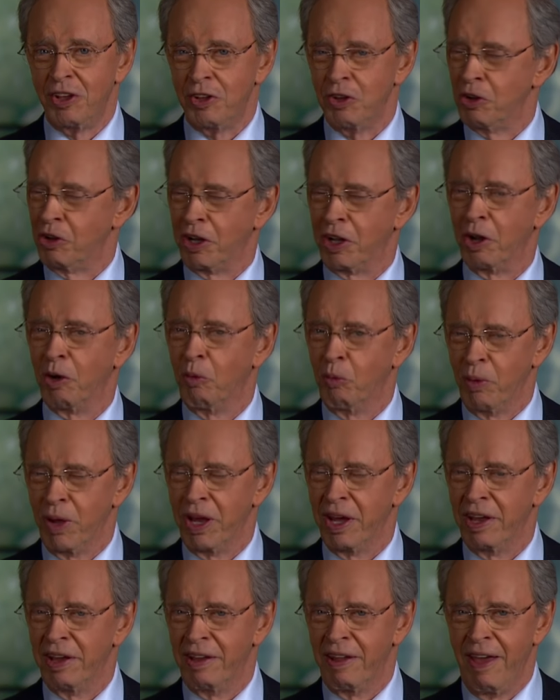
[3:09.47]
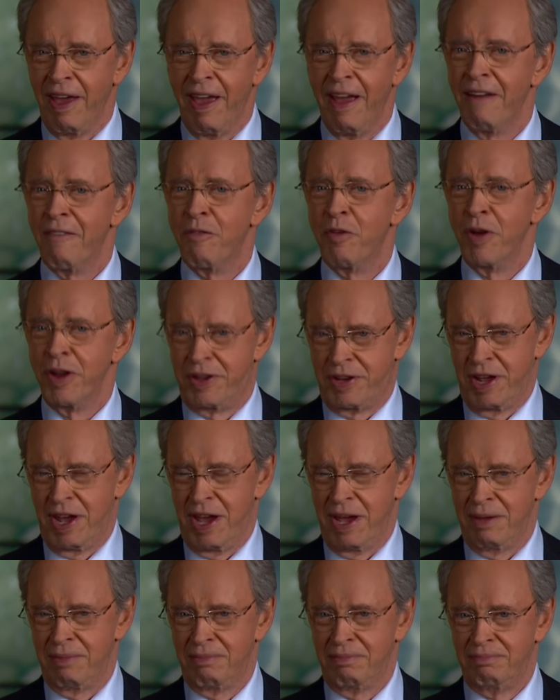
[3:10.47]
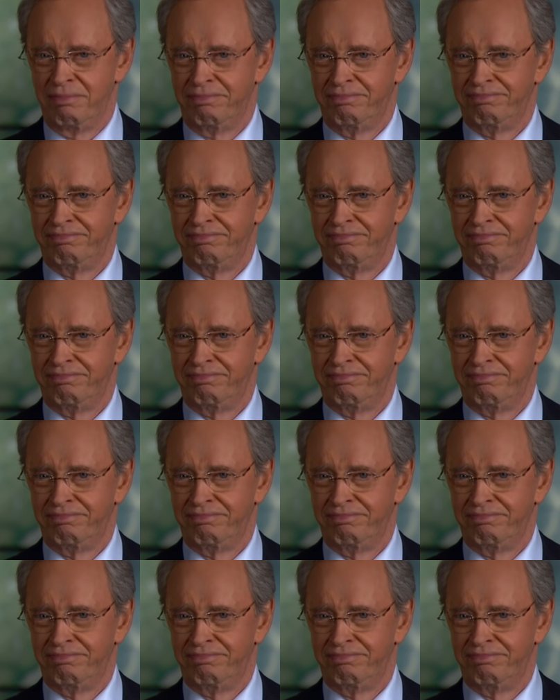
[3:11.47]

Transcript: you're going to win every time.